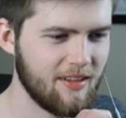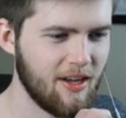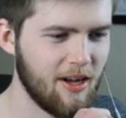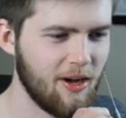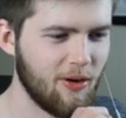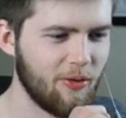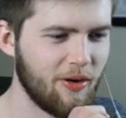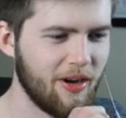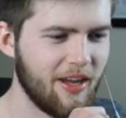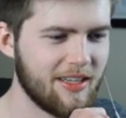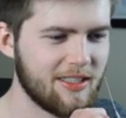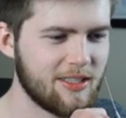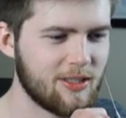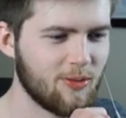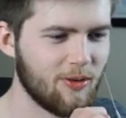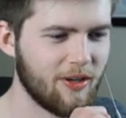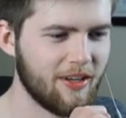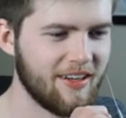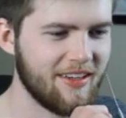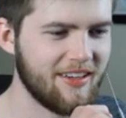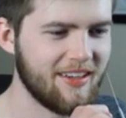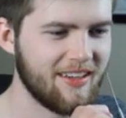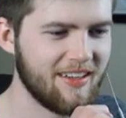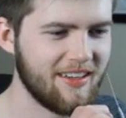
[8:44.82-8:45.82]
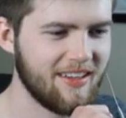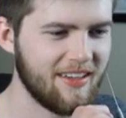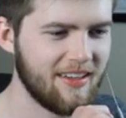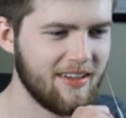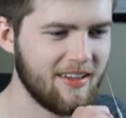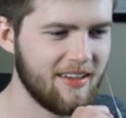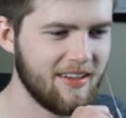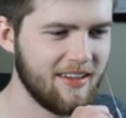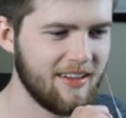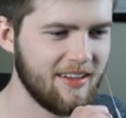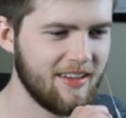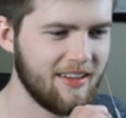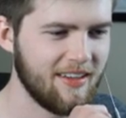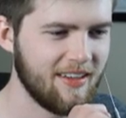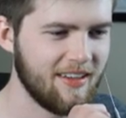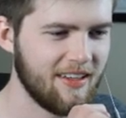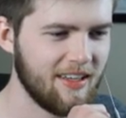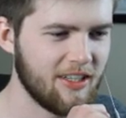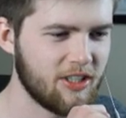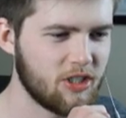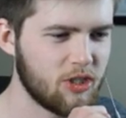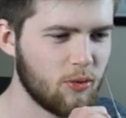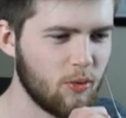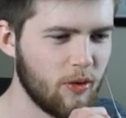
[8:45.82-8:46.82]
Oh, nice one. But a
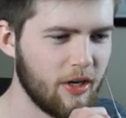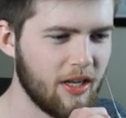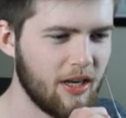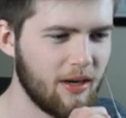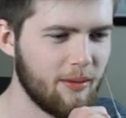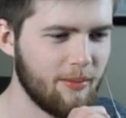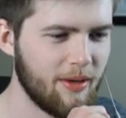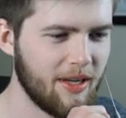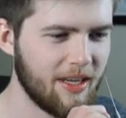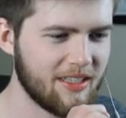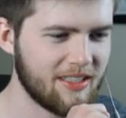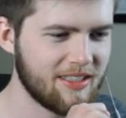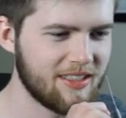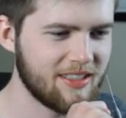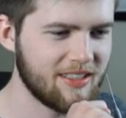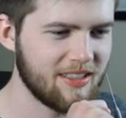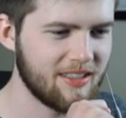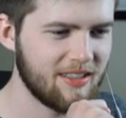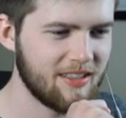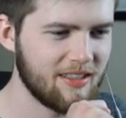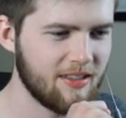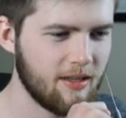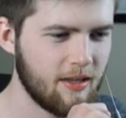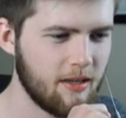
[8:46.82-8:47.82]
big a swing and a miss.